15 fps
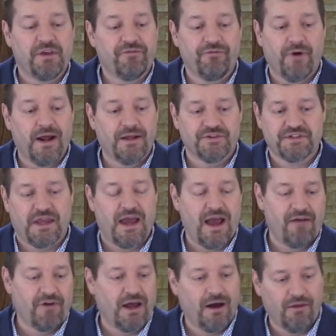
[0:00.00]
friends to
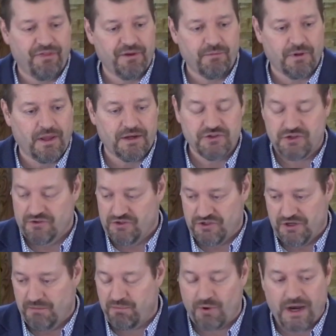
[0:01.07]
have a healthy
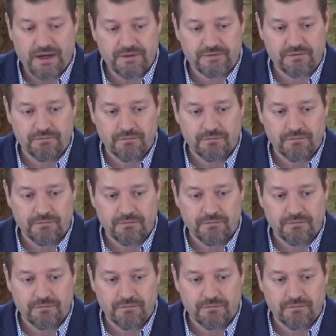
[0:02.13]
relationship, right?